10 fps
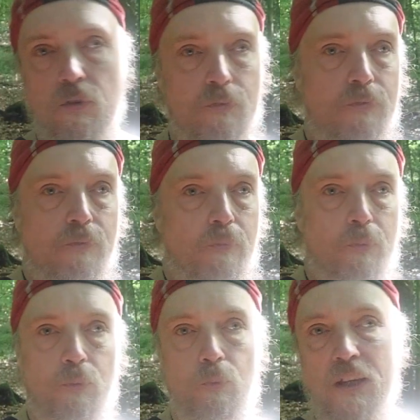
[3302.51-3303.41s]
of
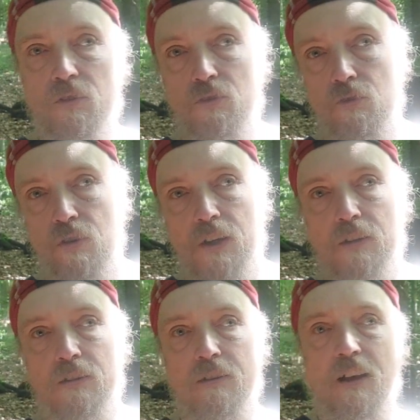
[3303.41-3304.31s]
space
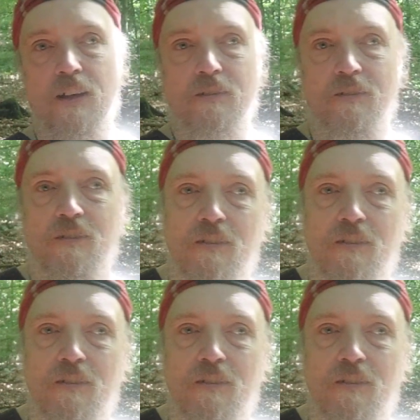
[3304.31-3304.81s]
junk, and